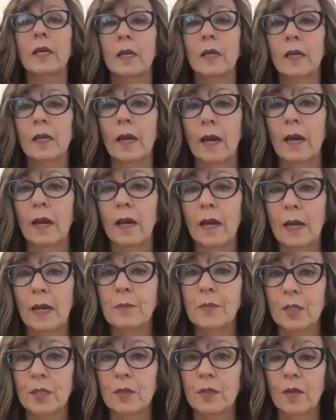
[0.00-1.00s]
Yeah,
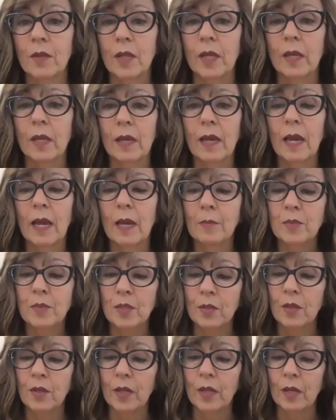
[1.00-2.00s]
absolutely.
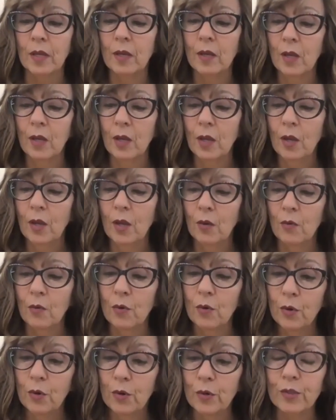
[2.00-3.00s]
Absolutely. Well,
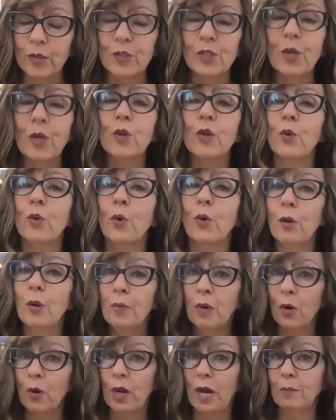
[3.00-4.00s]
cool. So your
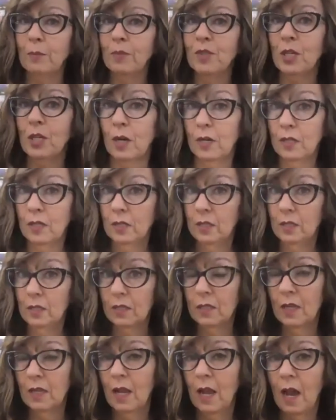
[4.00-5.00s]
program
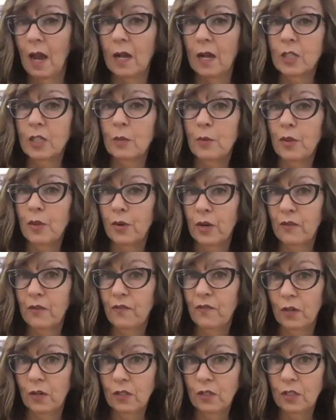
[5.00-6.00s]
starts October 31st.
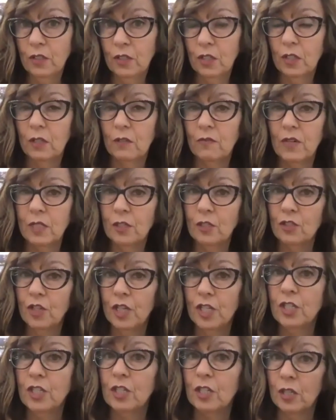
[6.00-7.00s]
Mm-hmm.
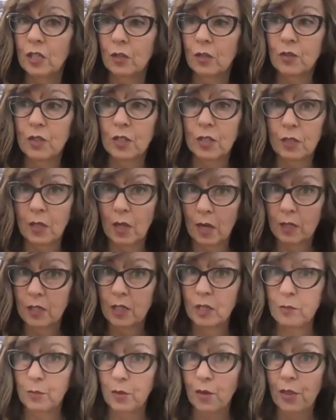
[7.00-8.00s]
Registration mm-hmm. closes
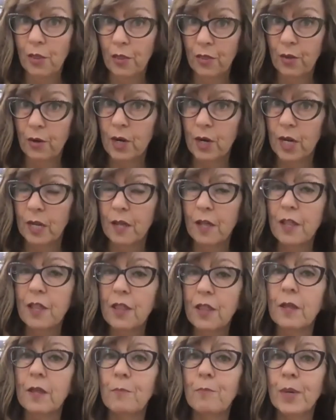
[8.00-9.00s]
October 30th,
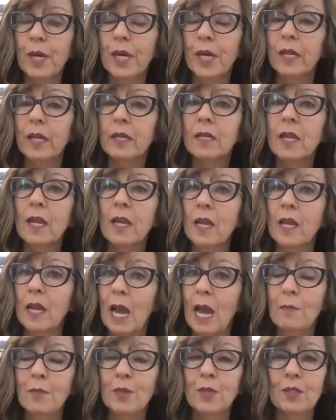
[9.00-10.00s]
but
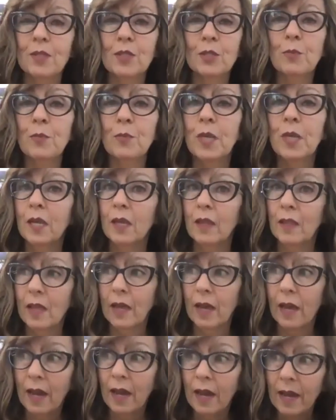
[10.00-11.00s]
I'm assuming
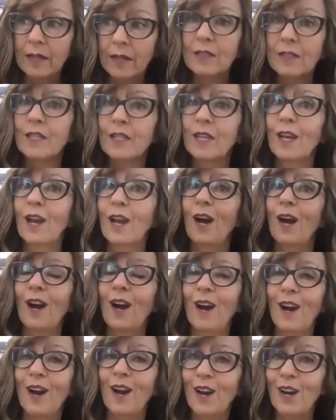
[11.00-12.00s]
that
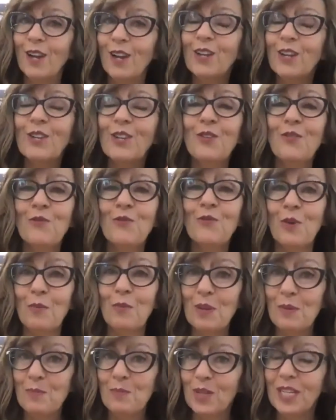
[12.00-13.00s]
uh, you want
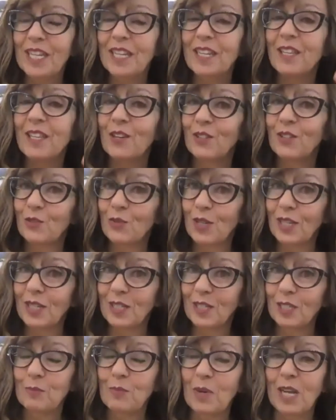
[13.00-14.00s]
people to get in there as quickly
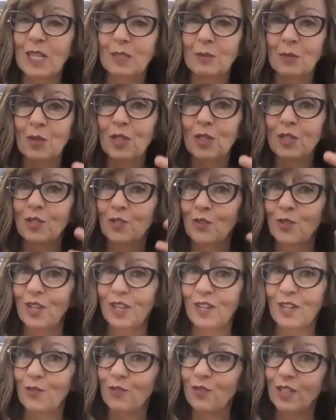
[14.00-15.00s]
as possible because you
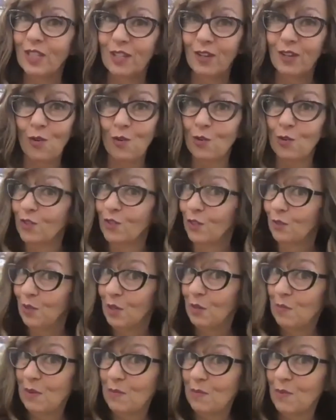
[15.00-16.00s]
can only hold so many
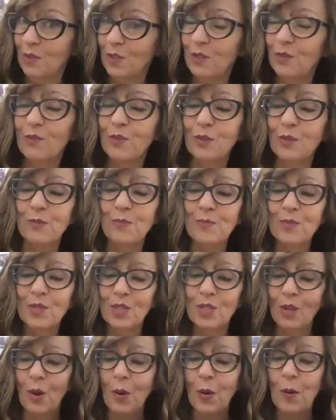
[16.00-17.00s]
people in a room.
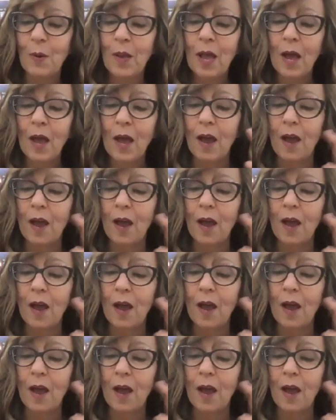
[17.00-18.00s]
So, how can
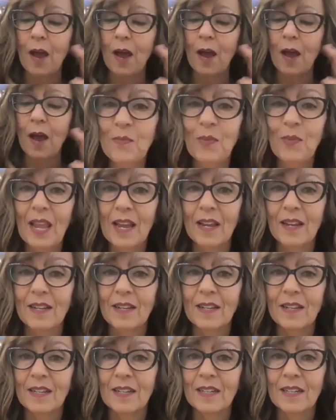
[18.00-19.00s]
people connect with you,
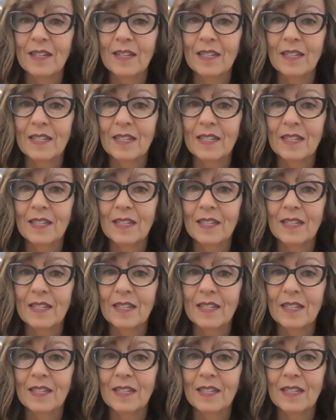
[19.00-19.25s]
Sandra?